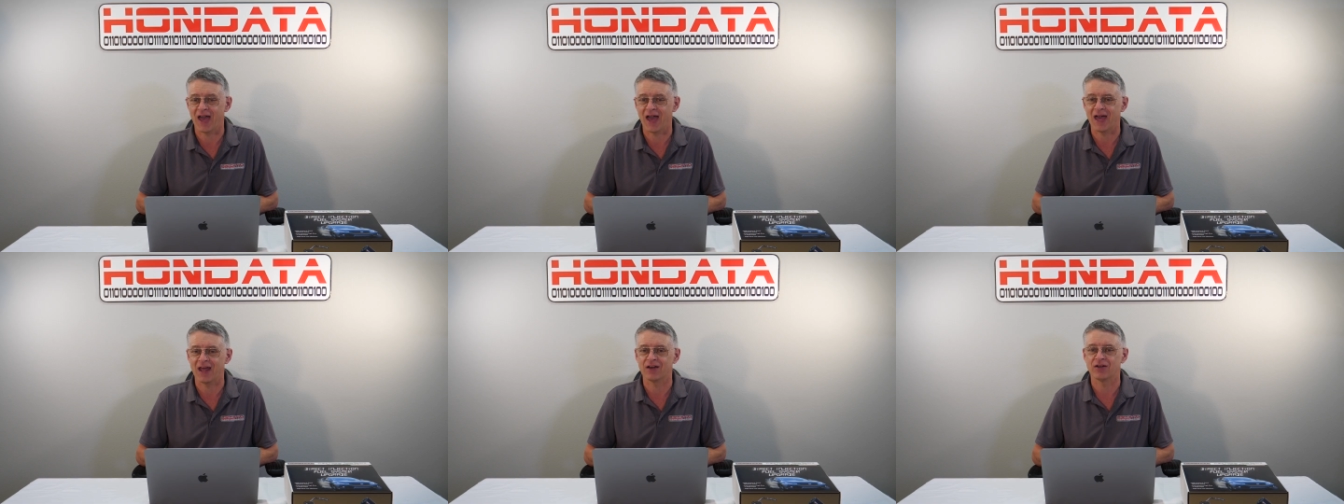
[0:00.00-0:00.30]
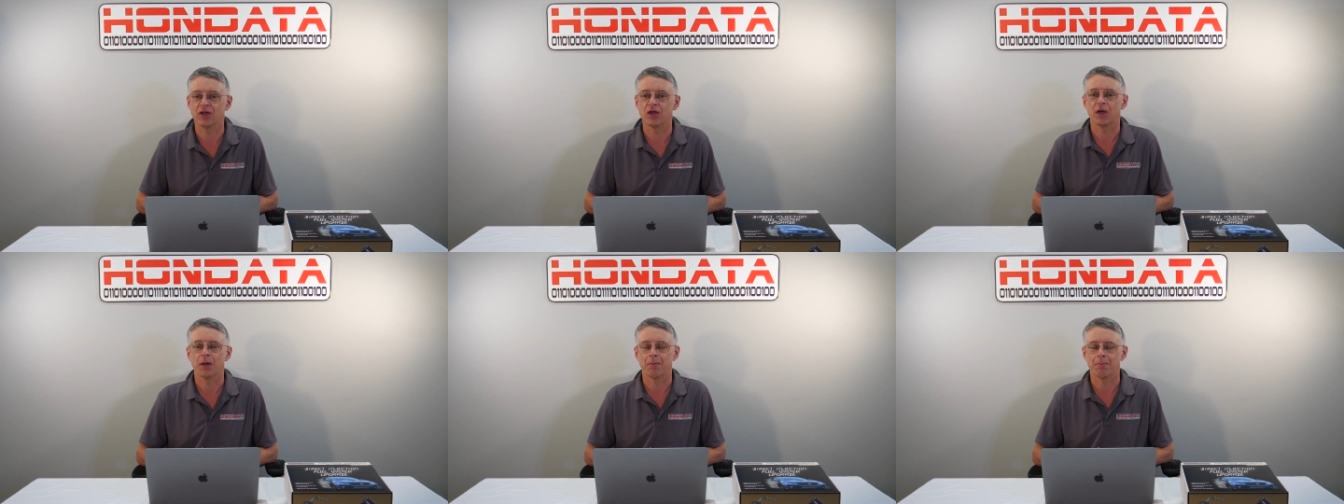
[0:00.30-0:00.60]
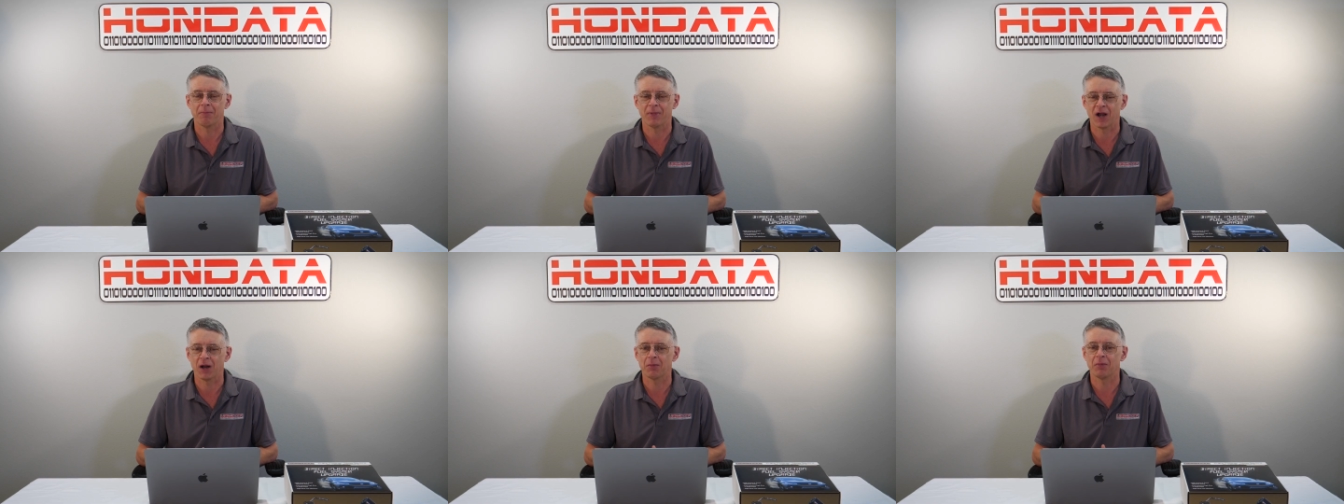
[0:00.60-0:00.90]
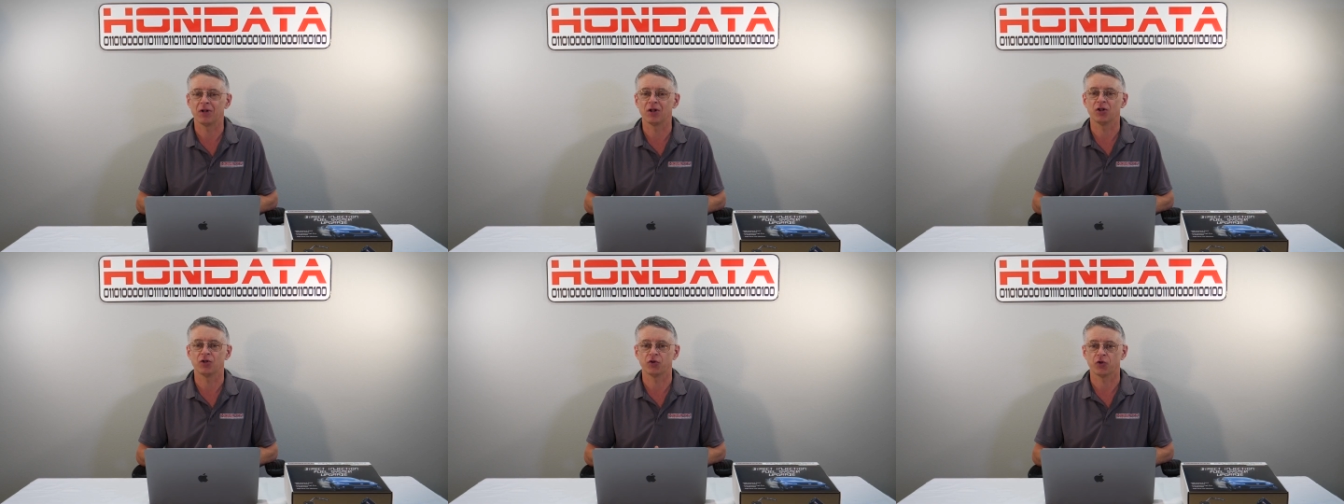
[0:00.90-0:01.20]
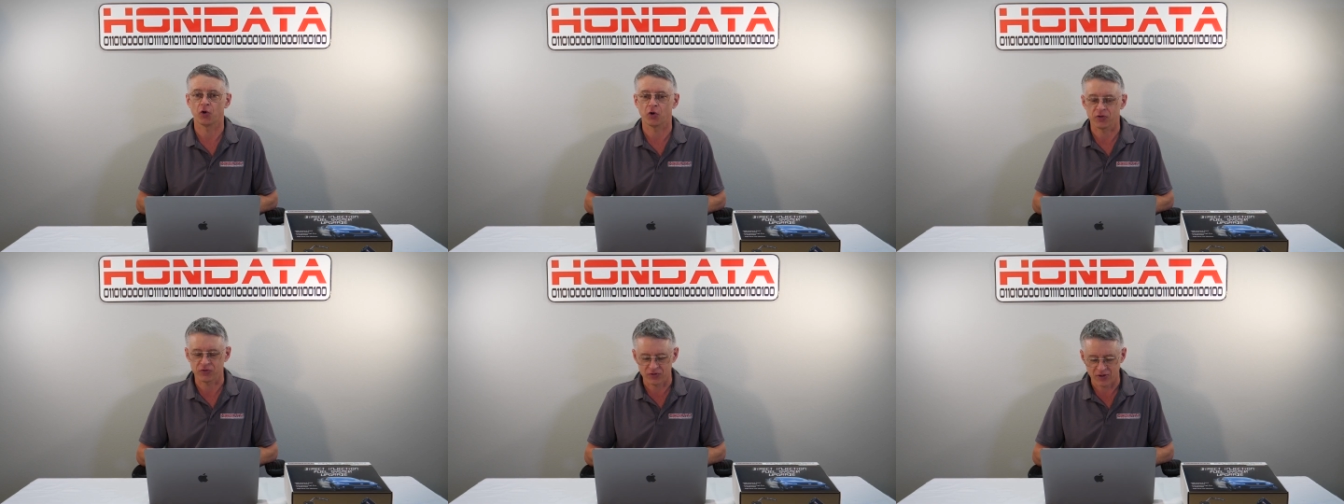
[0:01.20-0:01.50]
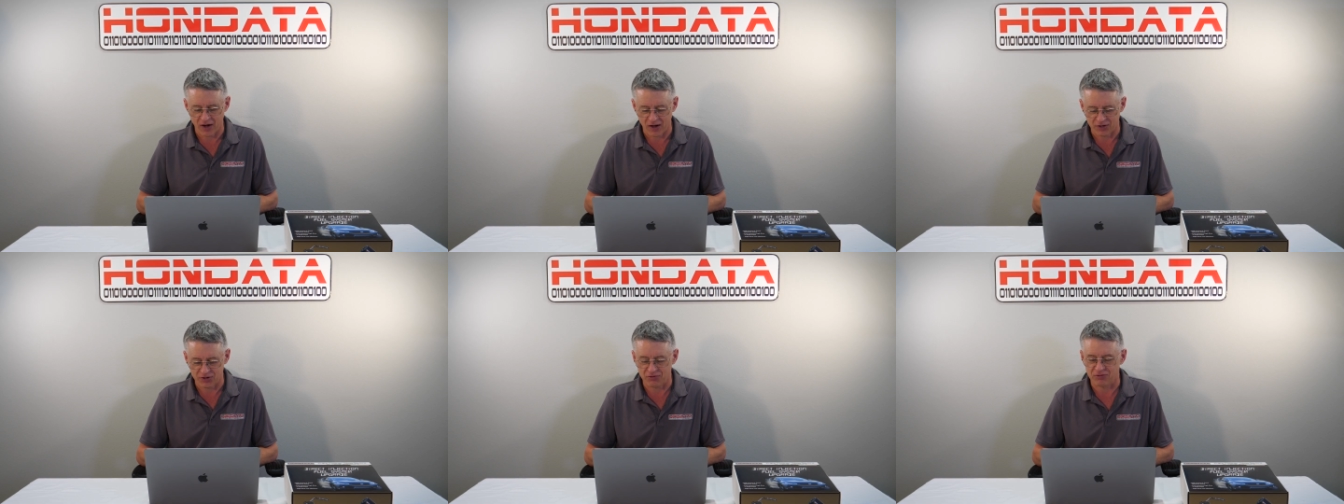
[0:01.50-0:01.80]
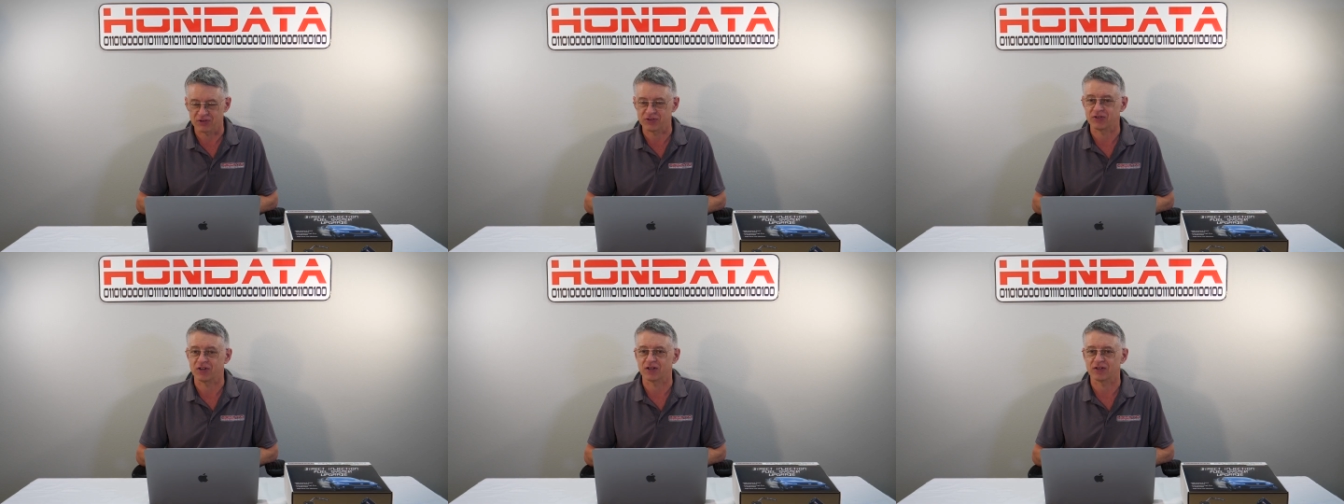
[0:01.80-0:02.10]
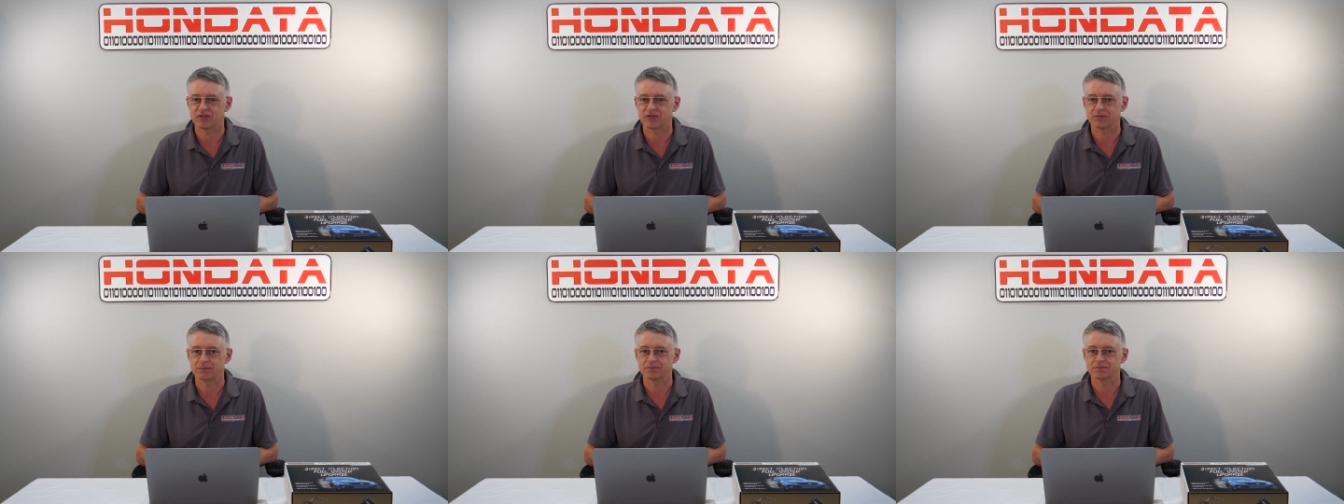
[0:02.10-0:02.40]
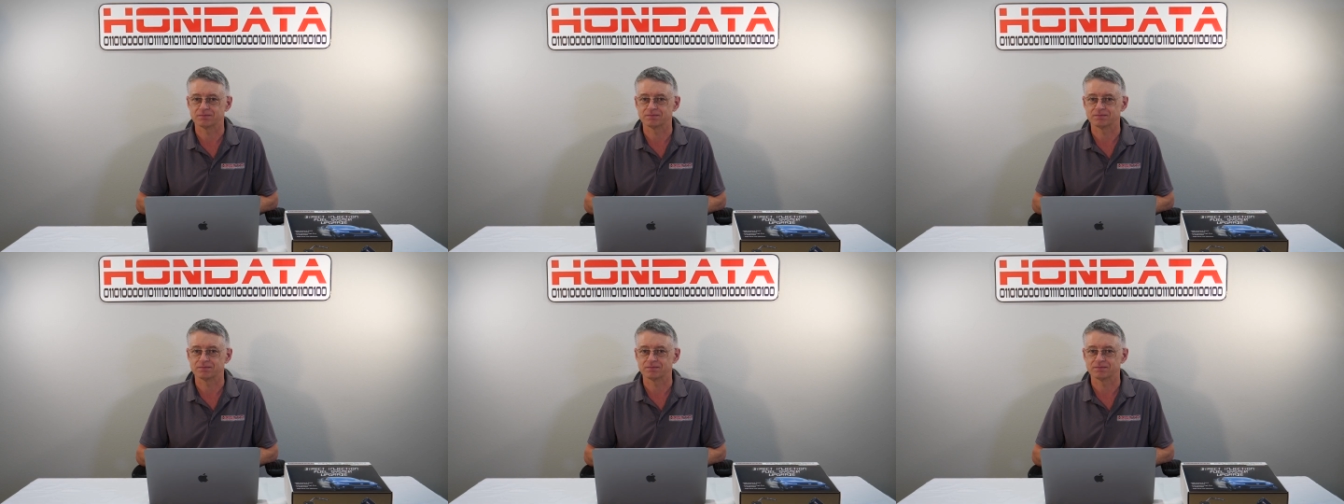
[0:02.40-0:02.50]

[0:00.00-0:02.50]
and minimal noise characteristics.